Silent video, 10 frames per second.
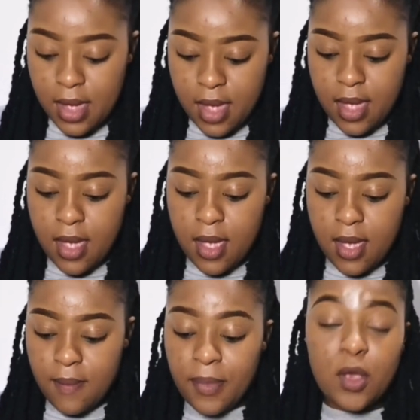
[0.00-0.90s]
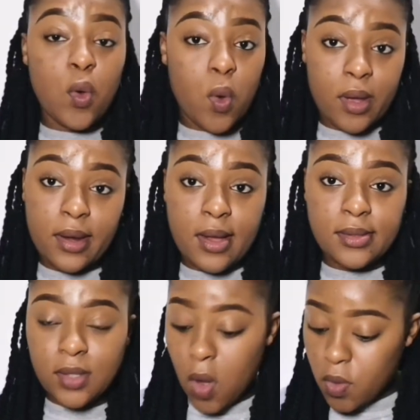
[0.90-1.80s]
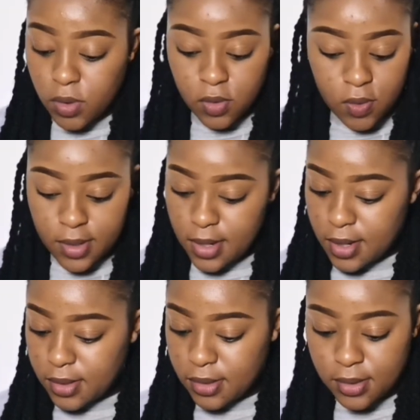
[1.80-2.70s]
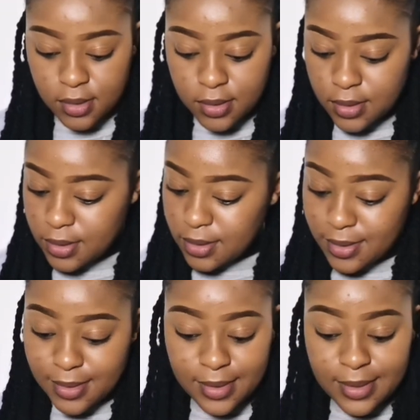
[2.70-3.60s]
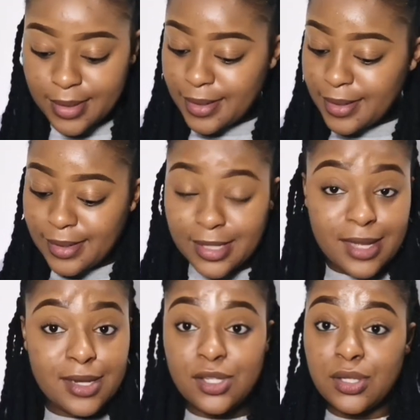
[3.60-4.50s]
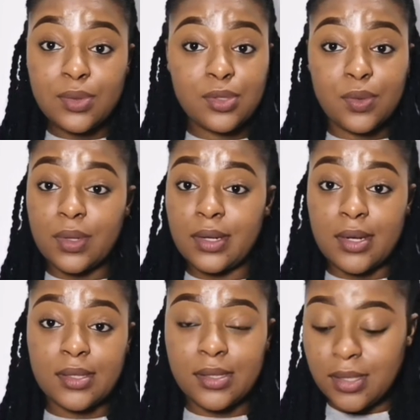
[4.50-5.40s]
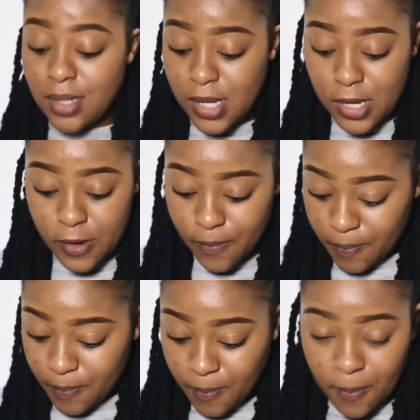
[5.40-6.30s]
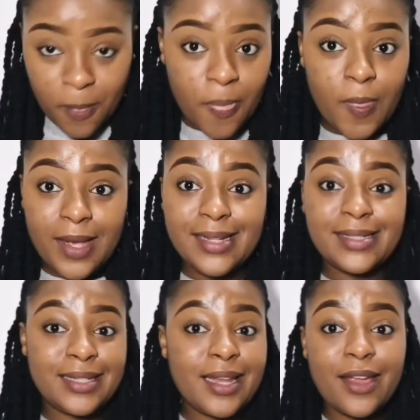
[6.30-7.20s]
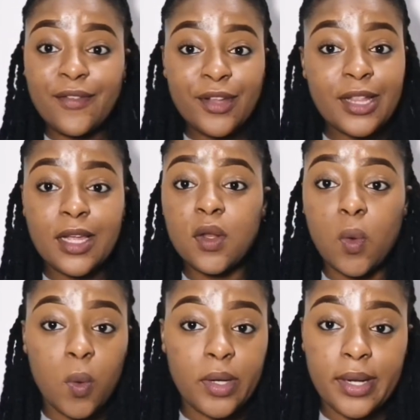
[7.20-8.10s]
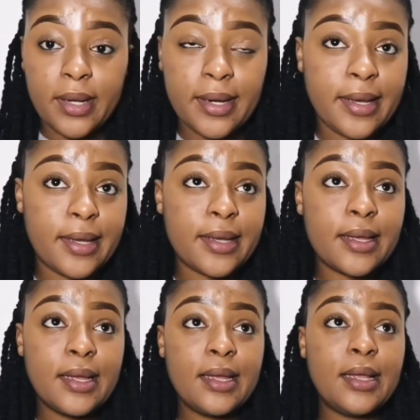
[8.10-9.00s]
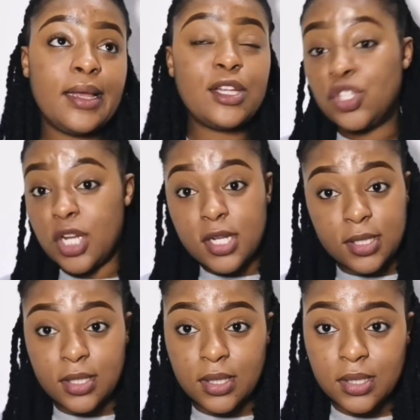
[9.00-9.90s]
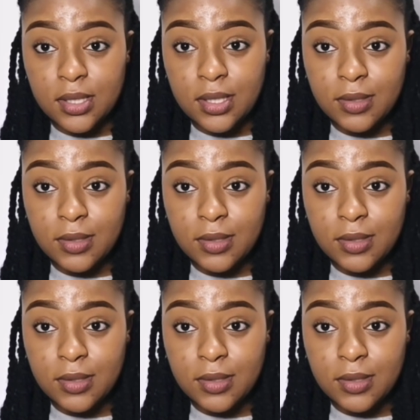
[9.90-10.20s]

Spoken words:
being organized. God was organized. Daddy G was organized. He did everything in order, like in Genesis.